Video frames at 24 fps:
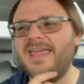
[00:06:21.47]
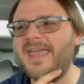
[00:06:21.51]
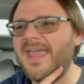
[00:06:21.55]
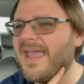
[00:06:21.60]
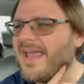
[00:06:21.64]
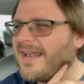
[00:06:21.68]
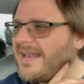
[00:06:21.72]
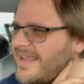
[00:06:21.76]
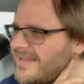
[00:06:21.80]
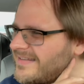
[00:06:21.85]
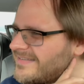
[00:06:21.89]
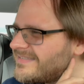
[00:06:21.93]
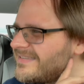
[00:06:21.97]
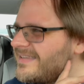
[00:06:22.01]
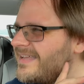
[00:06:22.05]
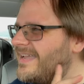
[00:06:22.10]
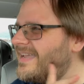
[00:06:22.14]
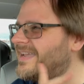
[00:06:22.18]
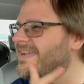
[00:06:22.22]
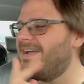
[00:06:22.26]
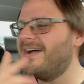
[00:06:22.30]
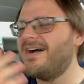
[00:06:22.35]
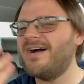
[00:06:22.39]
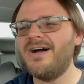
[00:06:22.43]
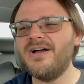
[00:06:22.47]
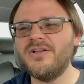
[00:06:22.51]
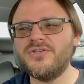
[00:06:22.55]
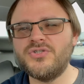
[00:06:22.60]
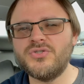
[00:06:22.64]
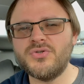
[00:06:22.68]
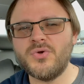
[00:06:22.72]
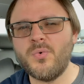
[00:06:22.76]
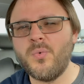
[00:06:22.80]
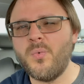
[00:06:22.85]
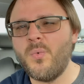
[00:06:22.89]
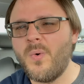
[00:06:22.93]
And it's like a
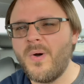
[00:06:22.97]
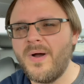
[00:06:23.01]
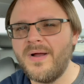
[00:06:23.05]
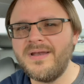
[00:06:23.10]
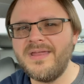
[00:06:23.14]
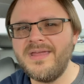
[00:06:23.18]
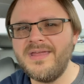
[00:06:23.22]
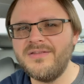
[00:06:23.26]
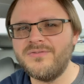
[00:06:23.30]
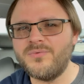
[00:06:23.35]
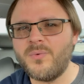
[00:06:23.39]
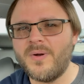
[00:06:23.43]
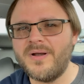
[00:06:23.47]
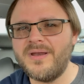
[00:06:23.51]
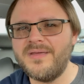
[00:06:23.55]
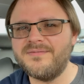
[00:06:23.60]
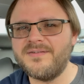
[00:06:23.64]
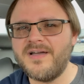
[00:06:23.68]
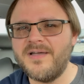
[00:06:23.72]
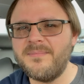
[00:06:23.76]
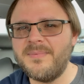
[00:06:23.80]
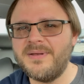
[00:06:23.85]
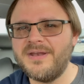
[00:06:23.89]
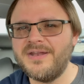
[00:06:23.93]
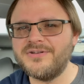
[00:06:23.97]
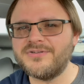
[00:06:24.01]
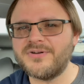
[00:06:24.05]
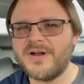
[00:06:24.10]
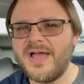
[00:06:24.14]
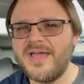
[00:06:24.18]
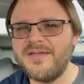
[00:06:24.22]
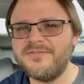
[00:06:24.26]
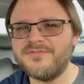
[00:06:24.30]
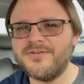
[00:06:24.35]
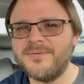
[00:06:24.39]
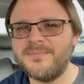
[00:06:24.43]
20, 25 minute
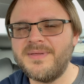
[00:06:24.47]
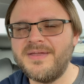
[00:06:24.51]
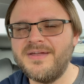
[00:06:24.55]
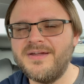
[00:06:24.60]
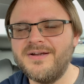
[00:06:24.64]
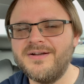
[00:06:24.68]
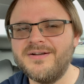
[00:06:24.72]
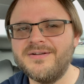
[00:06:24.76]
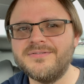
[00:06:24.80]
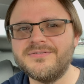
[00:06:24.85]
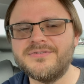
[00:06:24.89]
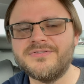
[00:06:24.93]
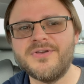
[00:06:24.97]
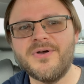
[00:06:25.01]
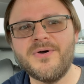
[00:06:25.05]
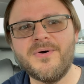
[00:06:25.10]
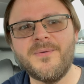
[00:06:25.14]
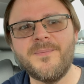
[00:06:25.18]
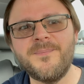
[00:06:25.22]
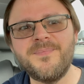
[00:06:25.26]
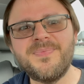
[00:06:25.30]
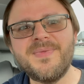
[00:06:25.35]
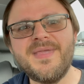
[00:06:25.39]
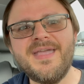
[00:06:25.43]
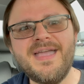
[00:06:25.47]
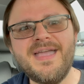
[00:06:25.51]
drive from here. So